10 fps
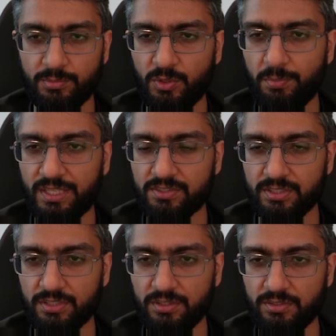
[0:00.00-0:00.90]
I'm not passing
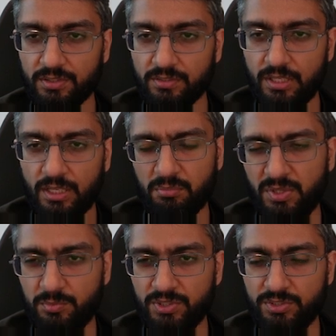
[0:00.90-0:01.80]
anything.
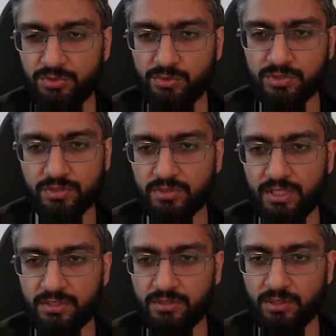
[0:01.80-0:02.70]
Maybe the user,
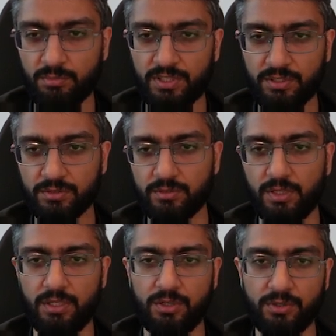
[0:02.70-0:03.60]
that can come later.
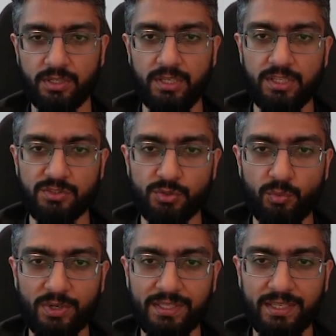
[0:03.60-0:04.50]
Okay, so
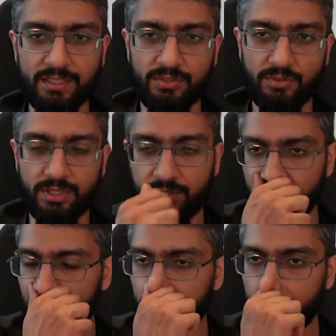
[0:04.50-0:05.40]
what can it
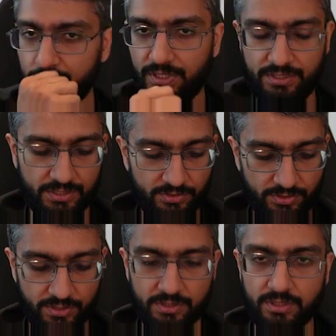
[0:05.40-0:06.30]
return? It can
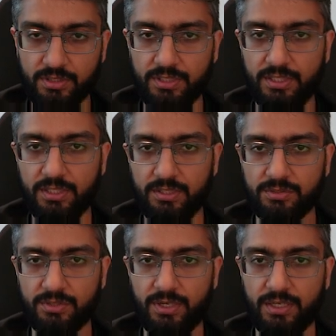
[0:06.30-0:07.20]
return a
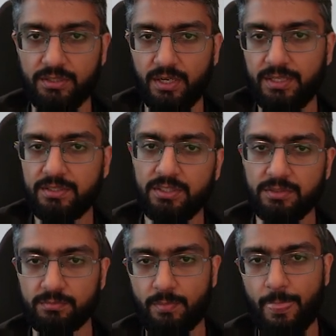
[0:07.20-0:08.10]
thread ID,
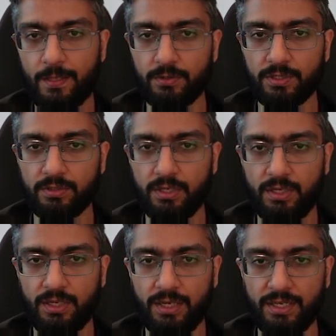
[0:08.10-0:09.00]
okay,
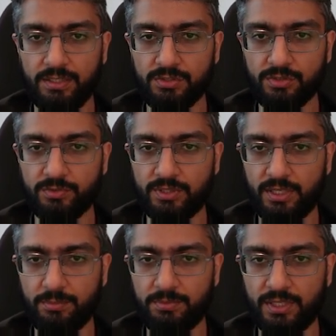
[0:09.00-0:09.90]
and it's of a
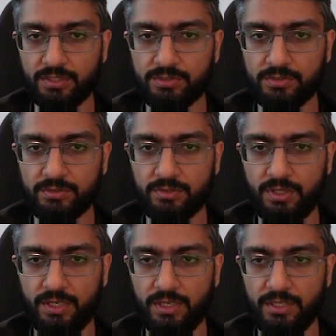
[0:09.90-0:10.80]
type text,
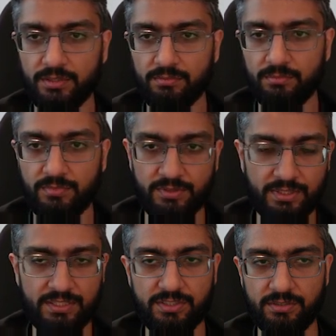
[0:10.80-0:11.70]
and
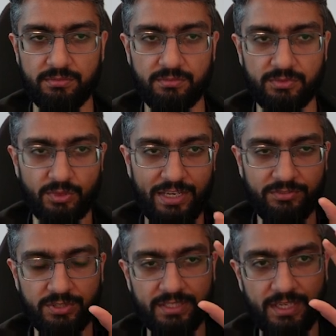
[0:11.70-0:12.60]
that's it. So
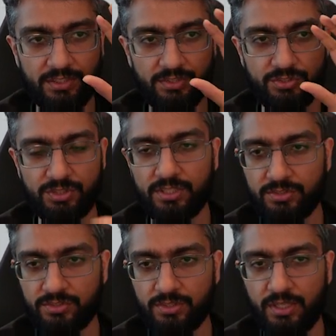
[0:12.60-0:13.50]
I've created
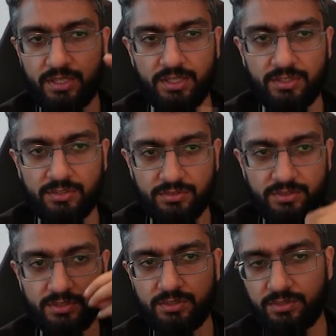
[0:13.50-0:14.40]
just
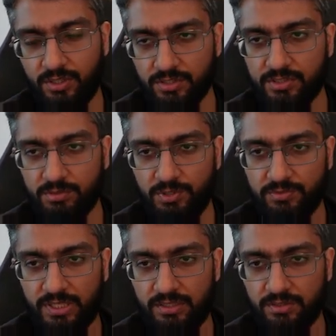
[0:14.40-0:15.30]
the custom
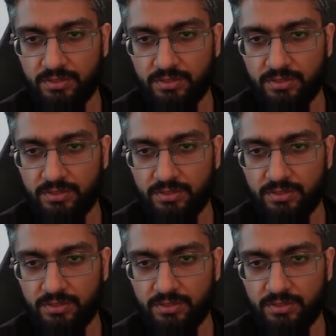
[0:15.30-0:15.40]
event.